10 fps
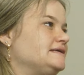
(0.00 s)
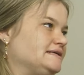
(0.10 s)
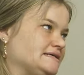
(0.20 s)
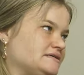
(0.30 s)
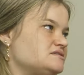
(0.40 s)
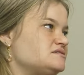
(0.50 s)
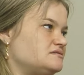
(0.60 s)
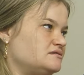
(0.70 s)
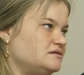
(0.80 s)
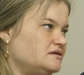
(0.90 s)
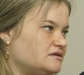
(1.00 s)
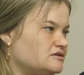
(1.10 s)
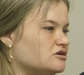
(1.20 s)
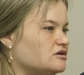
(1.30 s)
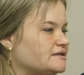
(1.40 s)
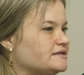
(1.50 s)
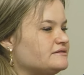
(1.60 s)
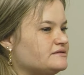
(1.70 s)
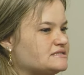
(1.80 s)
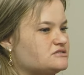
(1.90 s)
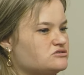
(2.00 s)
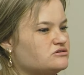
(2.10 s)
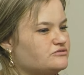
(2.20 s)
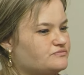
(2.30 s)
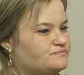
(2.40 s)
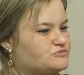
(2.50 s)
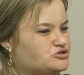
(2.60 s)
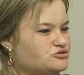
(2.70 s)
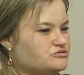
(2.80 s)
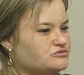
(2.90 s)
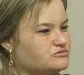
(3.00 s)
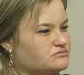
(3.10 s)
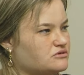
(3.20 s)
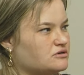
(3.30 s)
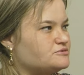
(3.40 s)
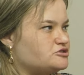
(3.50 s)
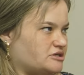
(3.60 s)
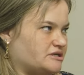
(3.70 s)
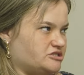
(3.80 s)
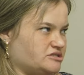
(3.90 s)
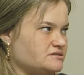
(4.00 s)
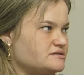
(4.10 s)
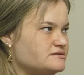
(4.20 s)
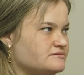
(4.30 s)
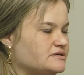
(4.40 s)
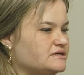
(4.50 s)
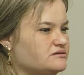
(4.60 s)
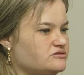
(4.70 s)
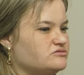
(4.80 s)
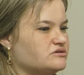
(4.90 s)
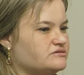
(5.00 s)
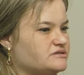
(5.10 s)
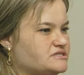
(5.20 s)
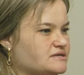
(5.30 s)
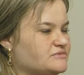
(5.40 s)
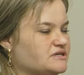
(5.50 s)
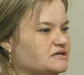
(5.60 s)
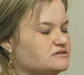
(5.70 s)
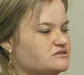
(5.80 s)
and then that's not a true obstruction. Then there's something else.